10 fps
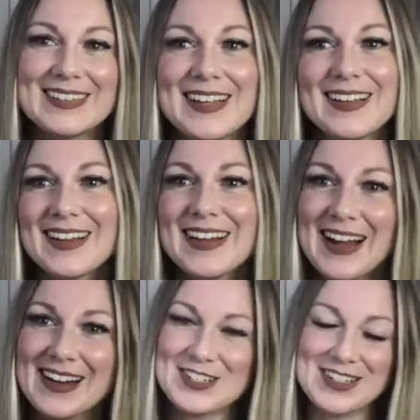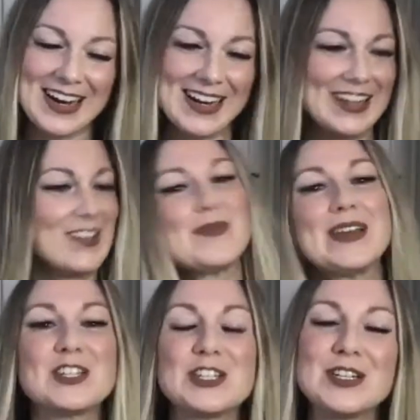That like actually kind of give
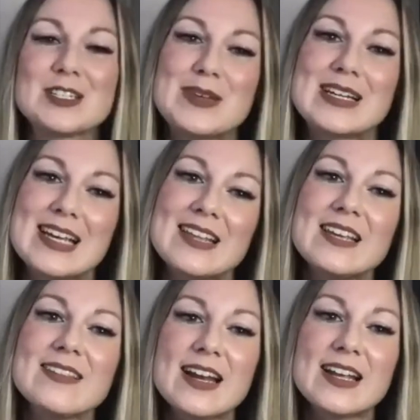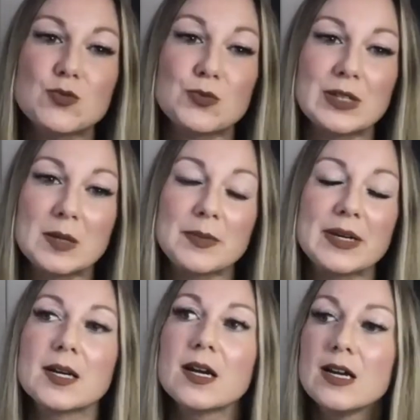me chills because I think that is really
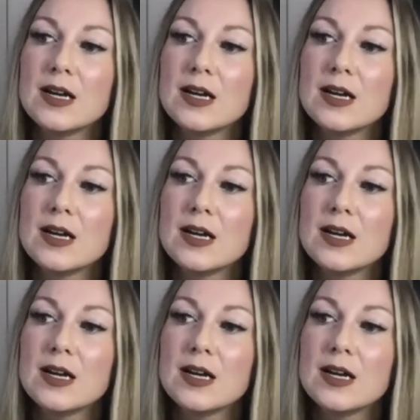big,